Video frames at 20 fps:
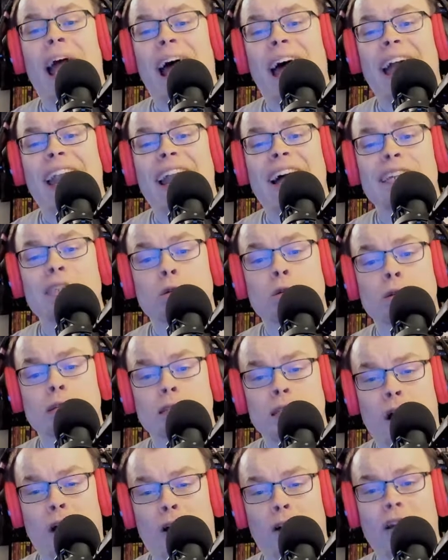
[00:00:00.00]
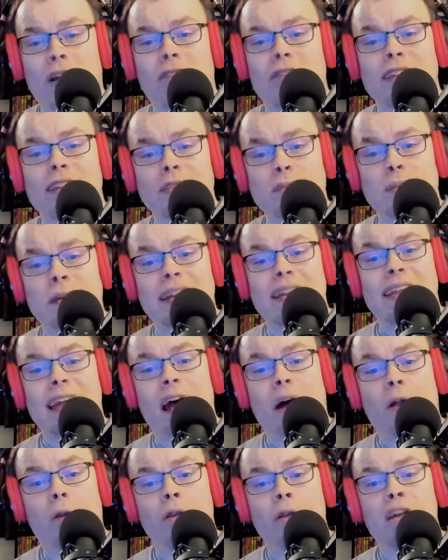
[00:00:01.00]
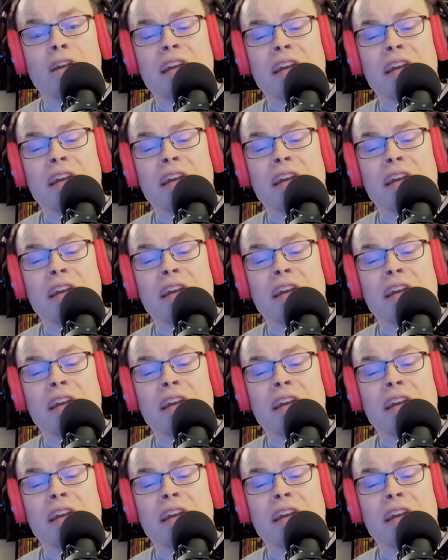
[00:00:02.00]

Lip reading: And as a result of this beatdown,